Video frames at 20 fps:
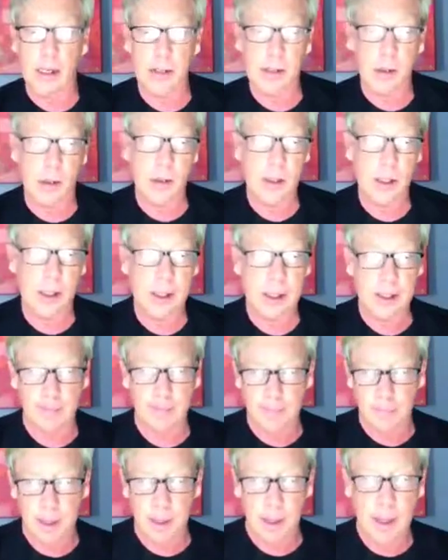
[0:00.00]
Associates.
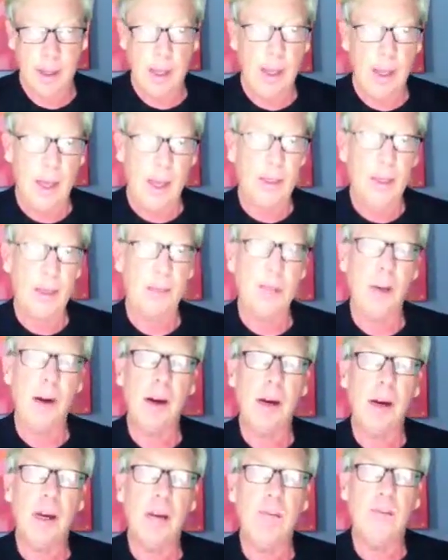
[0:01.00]
The
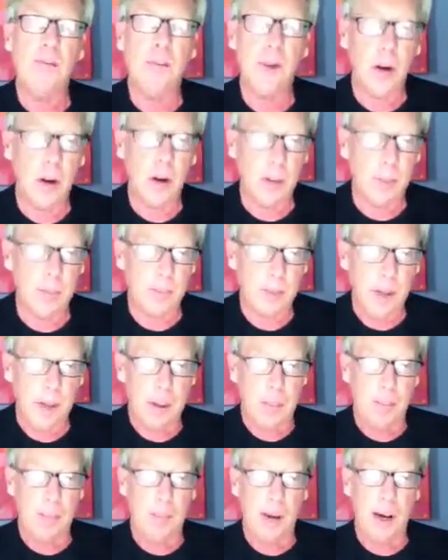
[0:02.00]
American firm
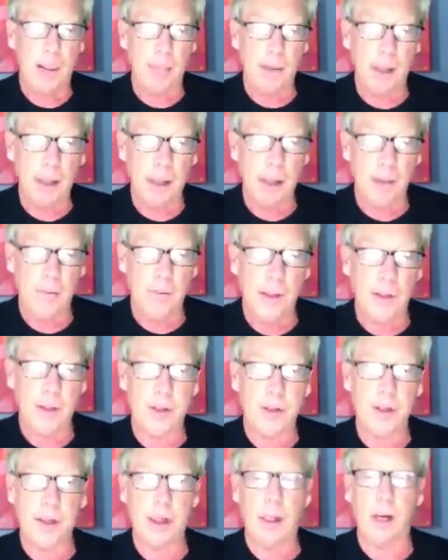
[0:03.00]
publicly felt
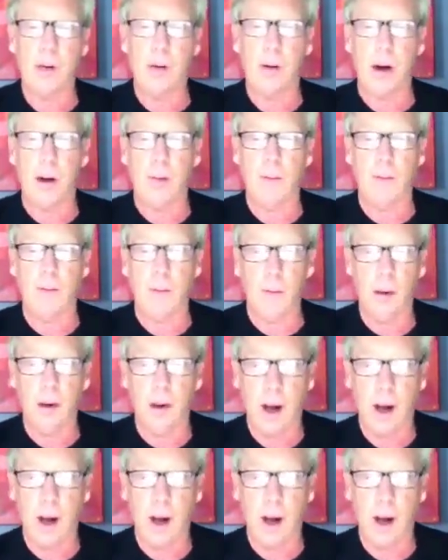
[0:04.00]
the deal would